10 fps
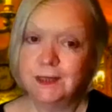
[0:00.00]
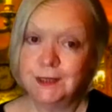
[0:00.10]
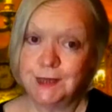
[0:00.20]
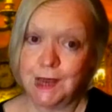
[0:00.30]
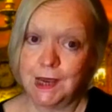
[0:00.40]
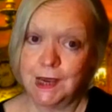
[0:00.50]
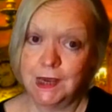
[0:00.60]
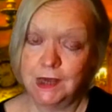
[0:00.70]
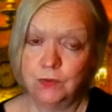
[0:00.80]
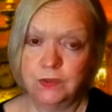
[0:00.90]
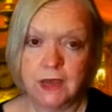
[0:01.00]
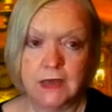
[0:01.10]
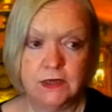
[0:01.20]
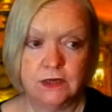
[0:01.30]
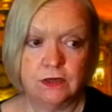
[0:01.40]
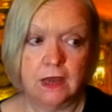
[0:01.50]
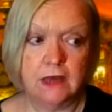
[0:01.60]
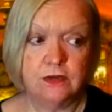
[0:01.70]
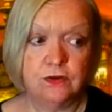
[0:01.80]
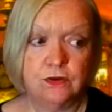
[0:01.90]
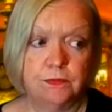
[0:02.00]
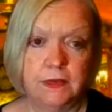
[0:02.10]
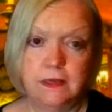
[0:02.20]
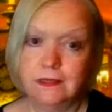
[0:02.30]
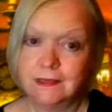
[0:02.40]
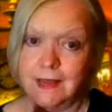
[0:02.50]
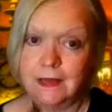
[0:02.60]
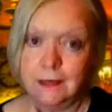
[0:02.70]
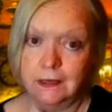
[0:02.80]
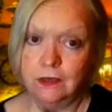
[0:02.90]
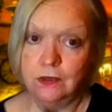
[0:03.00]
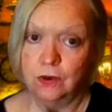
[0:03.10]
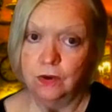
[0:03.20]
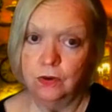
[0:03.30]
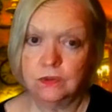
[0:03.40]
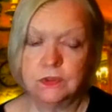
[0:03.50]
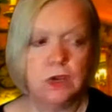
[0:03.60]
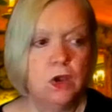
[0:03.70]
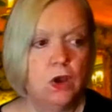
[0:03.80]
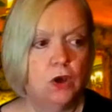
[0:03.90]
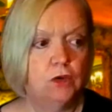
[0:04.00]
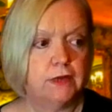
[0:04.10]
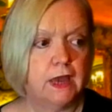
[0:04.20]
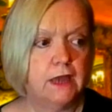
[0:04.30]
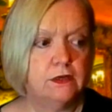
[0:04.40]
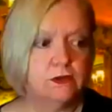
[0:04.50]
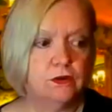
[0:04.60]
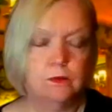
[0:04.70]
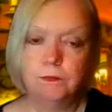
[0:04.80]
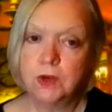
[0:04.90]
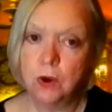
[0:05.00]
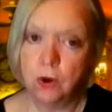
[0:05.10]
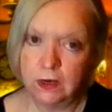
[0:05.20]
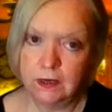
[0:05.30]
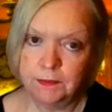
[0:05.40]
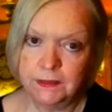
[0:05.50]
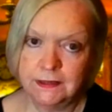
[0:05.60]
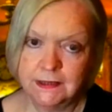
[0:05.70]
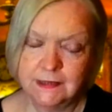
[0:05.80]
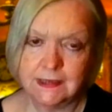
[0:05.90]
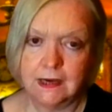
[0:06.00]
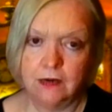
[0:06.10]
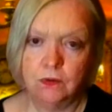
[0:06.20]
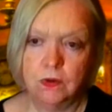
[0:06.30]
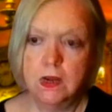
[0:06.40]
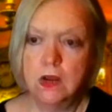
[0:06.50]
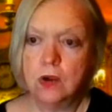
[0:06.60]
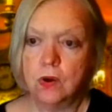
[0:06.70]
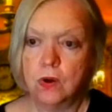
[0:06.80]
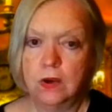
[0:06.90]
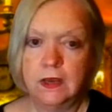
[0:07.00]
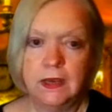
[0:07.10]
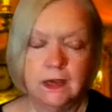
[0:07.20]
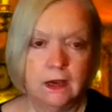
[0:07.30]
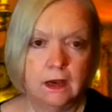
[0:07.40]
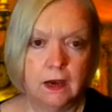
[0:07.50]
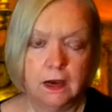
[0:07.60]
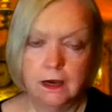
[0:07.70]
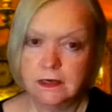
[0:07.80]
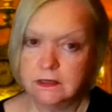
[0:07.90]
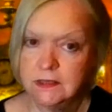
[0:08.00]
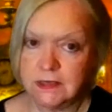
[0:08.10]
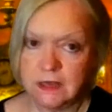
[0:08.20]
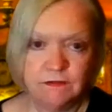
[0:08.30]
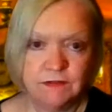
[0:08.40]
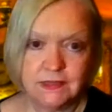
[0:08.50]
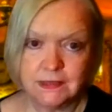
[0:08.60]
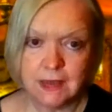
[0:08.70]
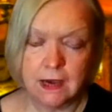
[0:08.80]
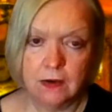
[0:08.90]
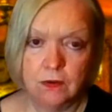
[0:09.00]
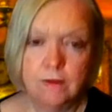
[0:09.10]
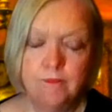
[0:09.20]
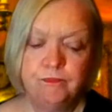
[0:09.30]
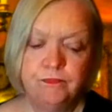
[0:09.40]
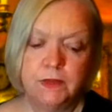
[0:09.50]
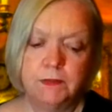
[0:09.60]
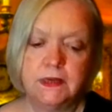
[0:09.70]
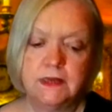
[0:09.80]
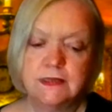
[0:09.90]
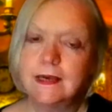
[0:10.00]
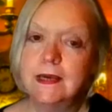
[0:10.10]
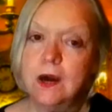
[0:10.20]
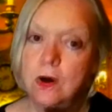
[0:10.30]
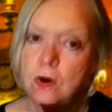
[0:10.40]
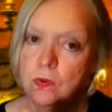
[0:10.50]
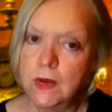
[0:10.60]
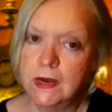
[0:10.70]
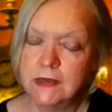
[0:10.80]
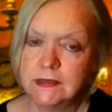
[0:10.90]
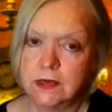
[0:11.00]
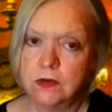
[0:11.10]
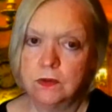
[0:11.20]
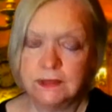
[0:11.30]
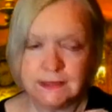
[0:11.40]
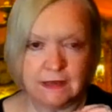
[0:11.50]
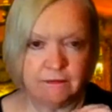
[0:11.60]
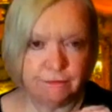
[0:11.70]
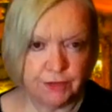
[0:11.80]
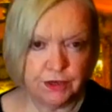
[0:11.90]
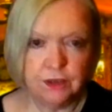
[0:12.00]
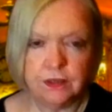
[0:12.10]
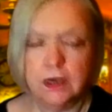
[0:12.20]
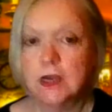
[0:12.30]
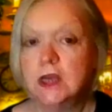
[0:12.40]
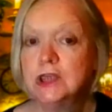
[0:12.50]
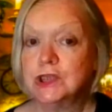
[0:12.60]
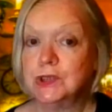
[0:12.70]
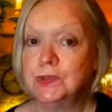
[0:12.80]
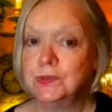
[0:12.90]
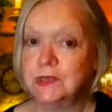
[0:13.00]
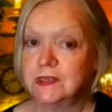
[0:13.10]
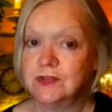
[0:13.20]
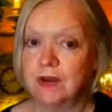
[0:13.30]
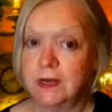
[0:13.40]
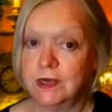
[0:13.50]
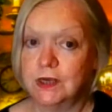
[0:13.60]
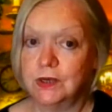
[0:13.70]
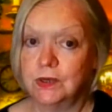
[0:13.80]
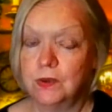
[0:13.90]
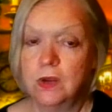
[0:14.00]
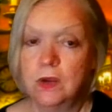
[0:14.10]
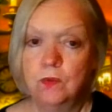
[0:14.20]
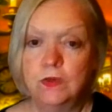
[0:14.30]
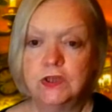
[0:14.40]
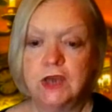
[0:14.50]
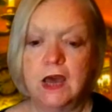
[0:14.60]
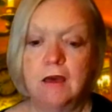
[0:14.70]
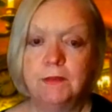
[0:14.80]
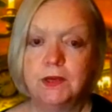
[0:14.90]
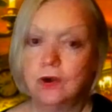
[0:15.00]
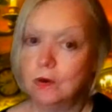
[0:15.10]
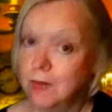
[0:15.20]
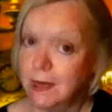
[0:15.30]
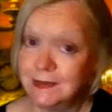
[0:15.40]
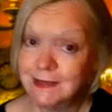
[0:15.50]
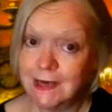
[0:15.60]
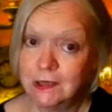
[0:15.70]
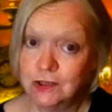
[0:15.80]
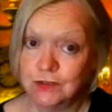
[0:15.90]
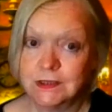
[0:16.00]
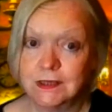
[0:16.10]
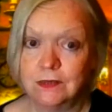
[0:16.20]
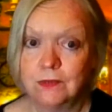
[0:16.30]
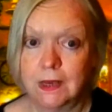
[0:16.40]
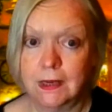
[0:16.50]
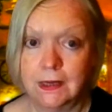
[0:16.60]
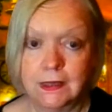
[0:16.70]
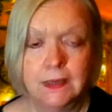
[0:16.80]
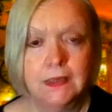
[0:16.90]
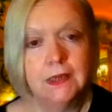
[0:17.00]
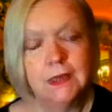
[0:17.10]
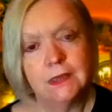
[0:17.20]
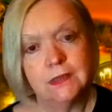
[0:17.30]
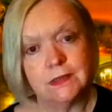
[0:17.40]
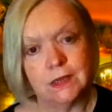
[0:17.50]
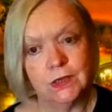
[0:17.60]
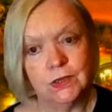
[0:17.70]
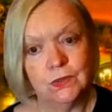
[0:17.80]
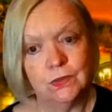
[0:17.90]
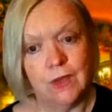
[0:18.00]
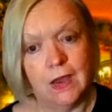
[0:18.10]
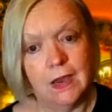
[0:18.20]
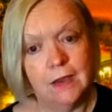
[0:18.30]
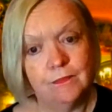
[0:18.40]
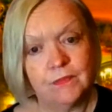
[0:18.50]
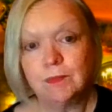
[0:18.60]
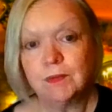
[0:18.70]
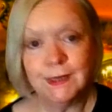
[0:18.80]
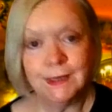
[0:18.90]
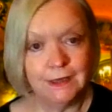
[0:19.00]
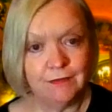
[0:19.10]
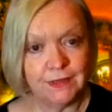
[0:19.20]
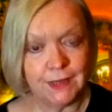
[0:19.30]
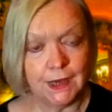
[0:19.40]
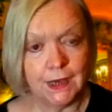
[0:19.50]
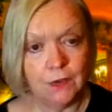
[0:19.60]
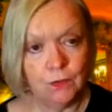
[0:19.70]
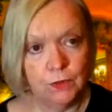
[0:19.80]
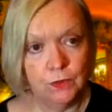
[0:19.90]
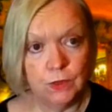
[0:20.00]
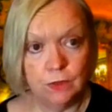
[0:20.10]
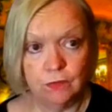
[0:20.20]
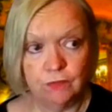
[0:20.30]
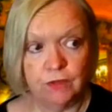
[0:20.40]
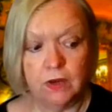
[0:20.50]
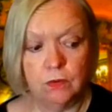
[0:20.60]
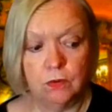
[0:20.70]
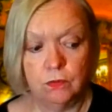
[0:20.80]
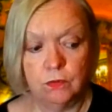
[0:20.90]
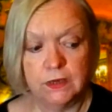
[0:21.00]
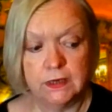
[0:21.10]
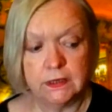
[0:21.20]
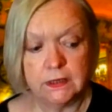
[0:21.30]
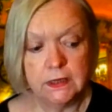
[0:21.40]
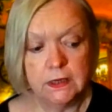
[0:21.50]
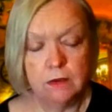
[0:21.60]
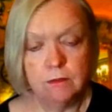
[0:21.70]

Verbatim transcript: the end of the day, you would end, end up either standing in court or you would end up calling police out, calling uh, services out, because they always go a step further to discredit you, which can become dangerous. Okay. So um, I'm going to leave it there. We, we will follow up with